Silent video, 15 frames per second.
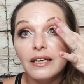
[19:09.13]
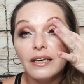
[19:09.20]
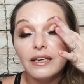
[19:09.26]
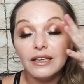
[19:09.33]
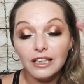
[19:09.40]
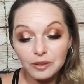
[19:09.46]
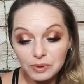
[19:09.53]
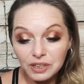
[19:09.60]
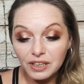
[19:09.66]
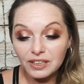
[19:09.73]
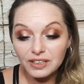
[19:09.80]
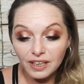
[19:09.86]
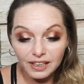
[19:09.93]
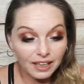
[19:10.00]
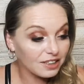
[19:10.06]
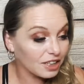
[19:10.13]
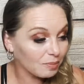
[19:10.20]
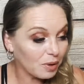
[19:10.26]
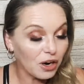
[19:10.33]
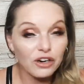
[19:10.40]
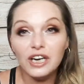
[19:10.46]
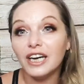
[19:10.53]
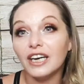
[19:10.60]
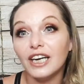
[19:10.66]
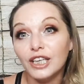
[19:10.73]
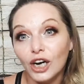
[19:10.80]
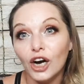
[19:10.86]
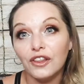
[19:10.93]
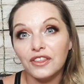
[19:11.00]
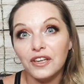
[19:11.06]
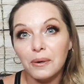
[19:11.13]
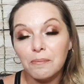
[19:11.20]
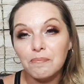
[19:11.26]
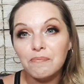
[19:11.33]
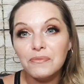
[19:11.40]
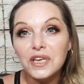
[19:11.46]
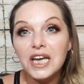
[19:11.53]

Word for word: And that's because I got smart and I cut them.